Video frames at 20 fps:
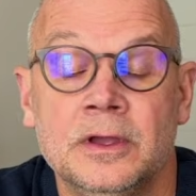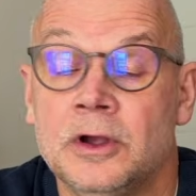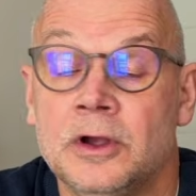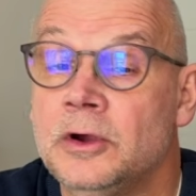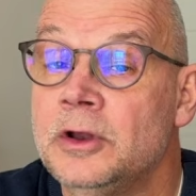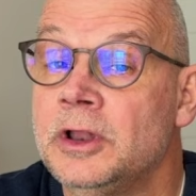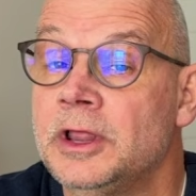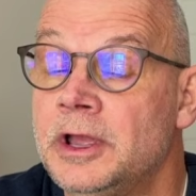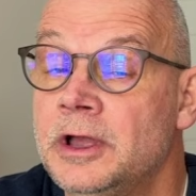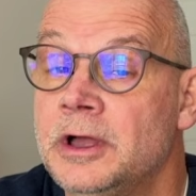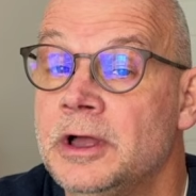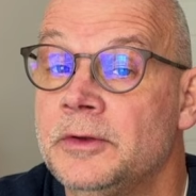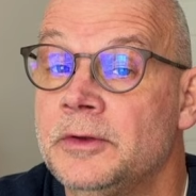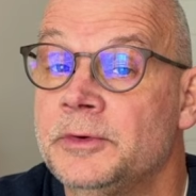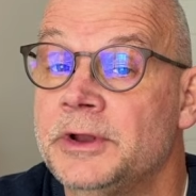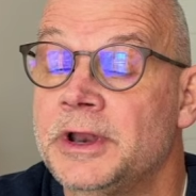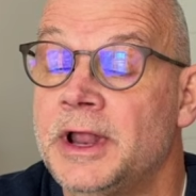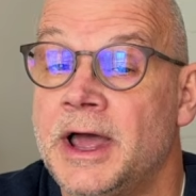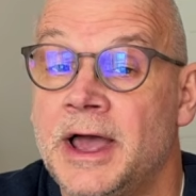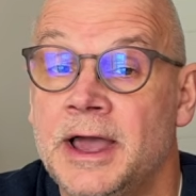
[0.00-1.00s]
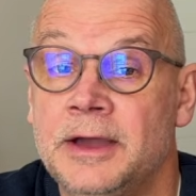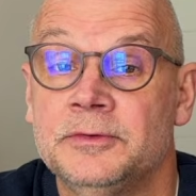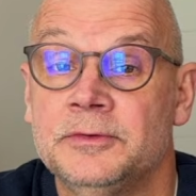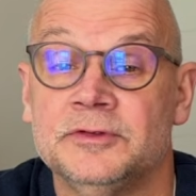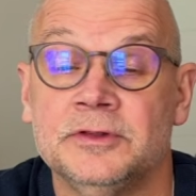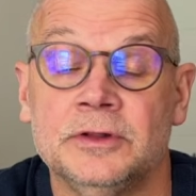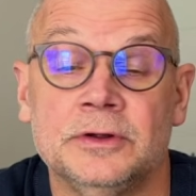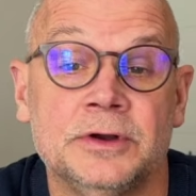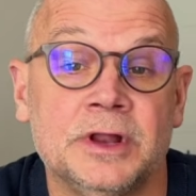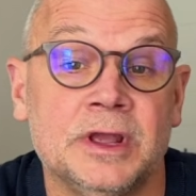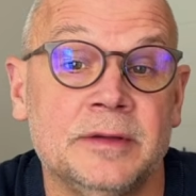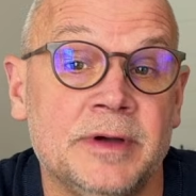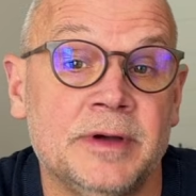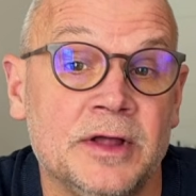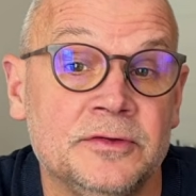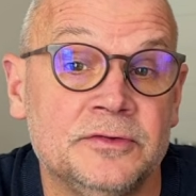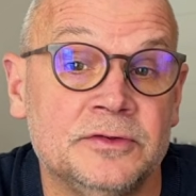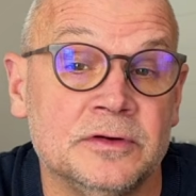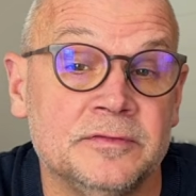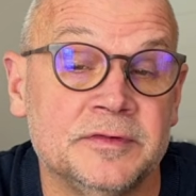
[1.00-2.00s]
Early on, when I was learning
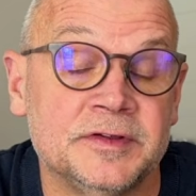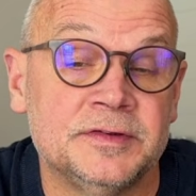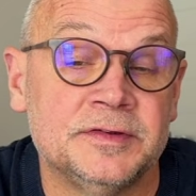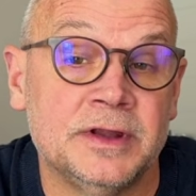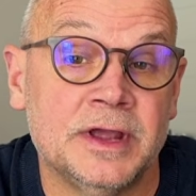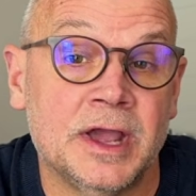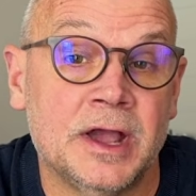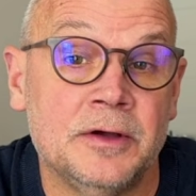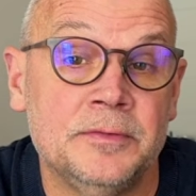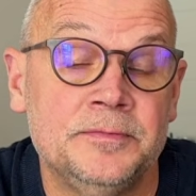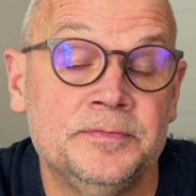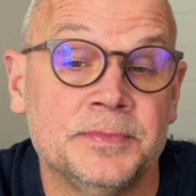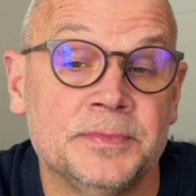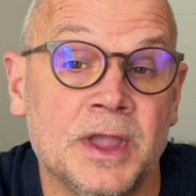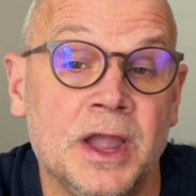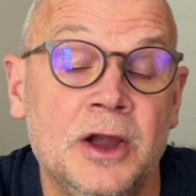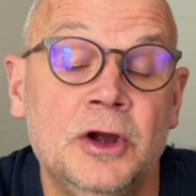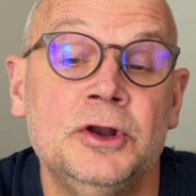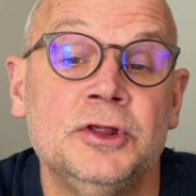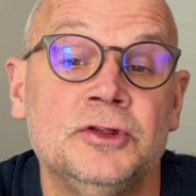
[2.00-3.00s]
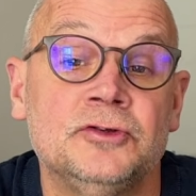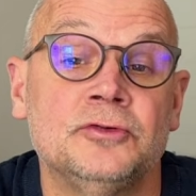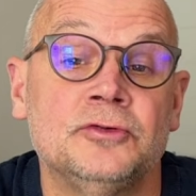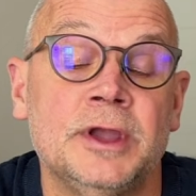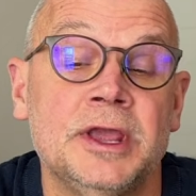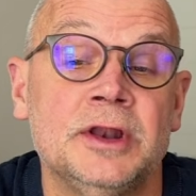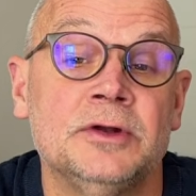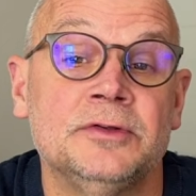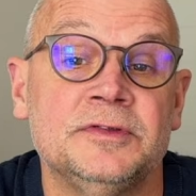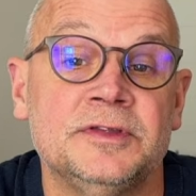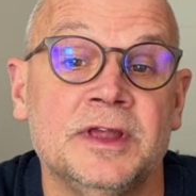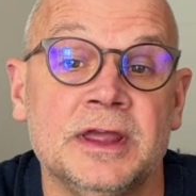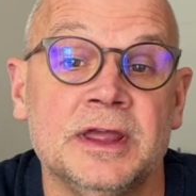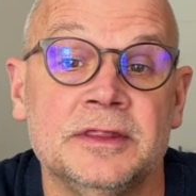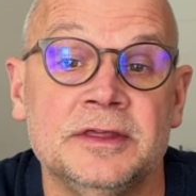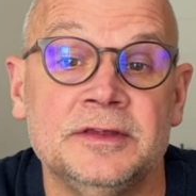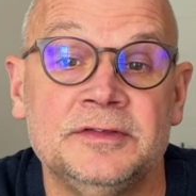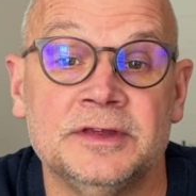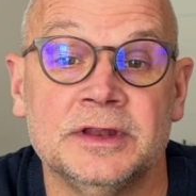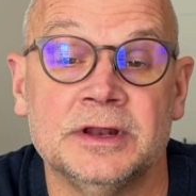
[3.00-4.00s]
about ServiceNow, I heard a trainer say
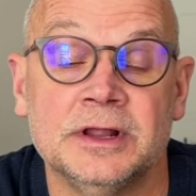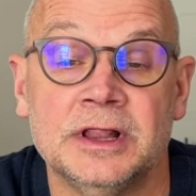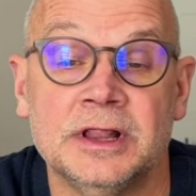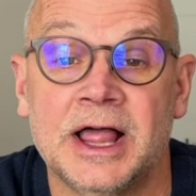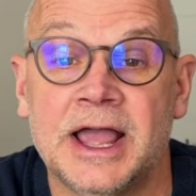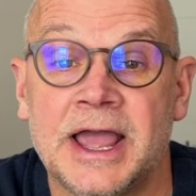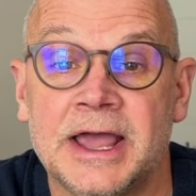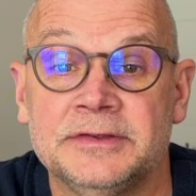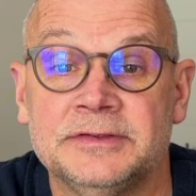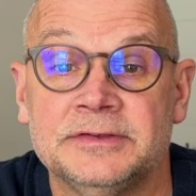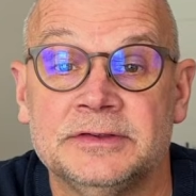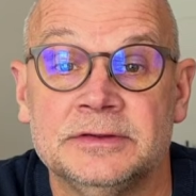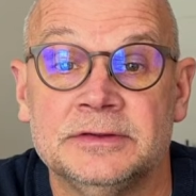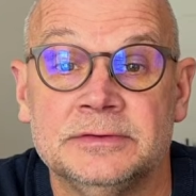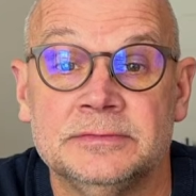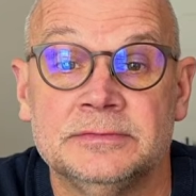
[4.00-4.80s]
this in class.